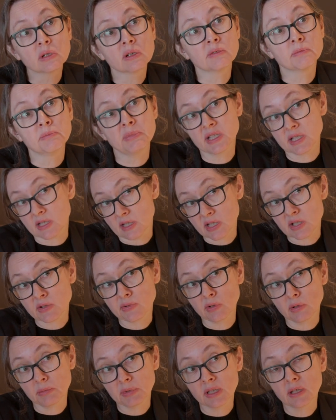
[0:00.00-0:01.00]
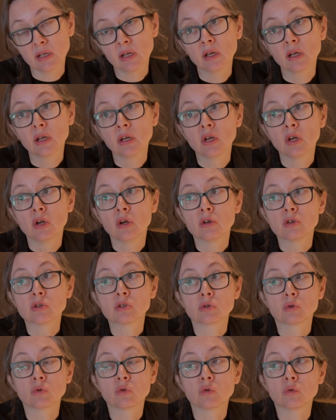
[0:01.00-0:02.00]
of business for me.
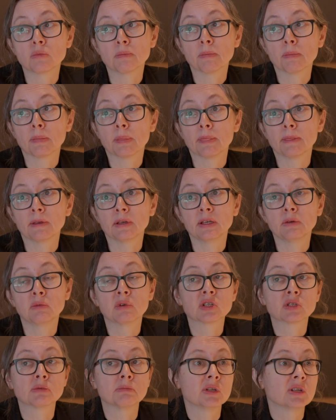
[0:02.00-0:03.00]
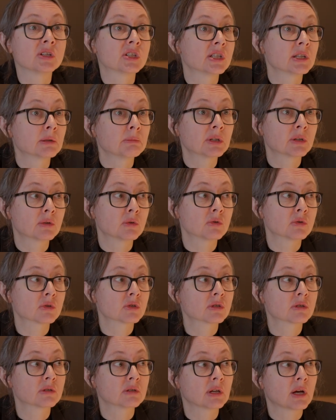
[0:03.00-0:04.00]
So it was amazing
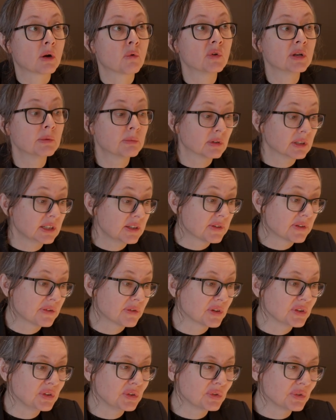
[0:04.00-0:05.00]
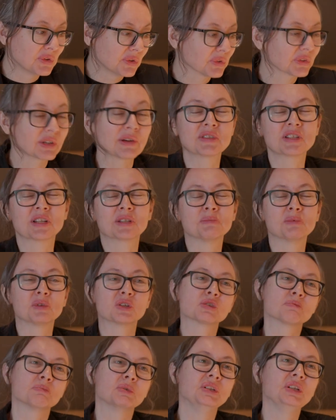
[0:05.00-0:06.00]
because I really believe when you don't have that
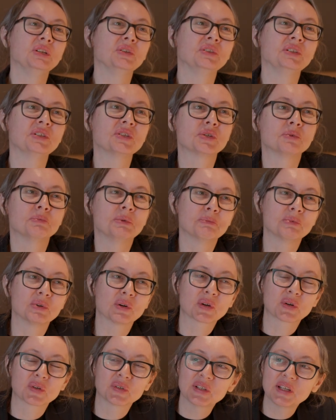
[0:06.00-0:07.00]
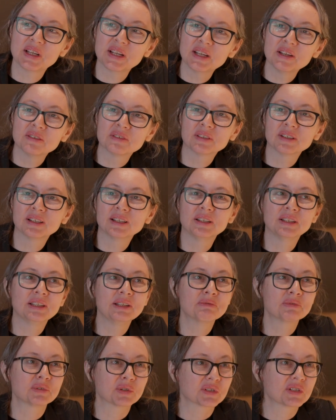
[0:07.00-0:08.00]
much money, you need to be more creative,
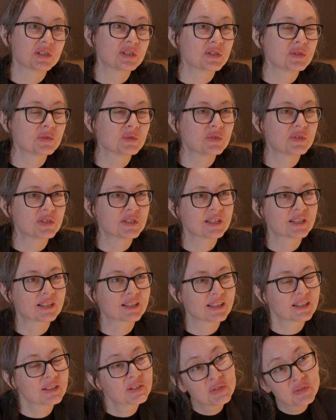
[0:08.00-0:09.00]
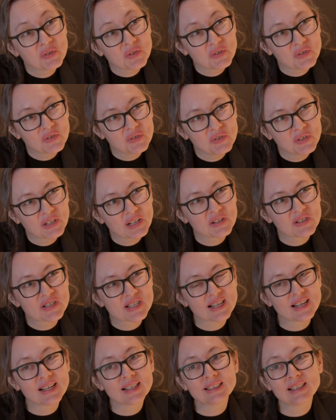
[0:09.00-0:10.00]
and it forces you to take and go look
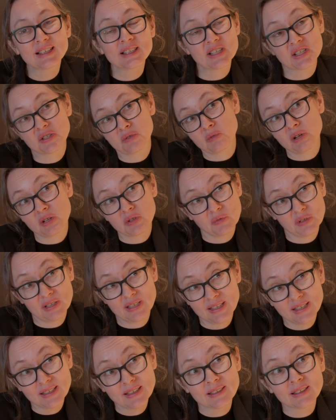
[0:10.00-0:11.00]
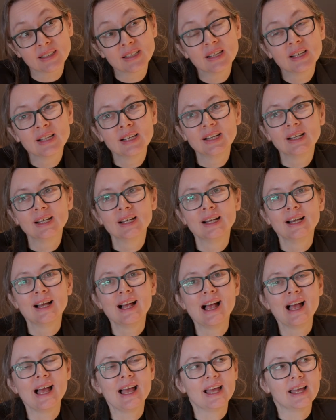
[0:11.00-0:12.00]
outside, and this is what we did.
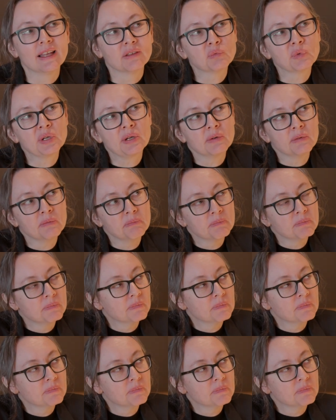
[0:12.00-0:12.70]
And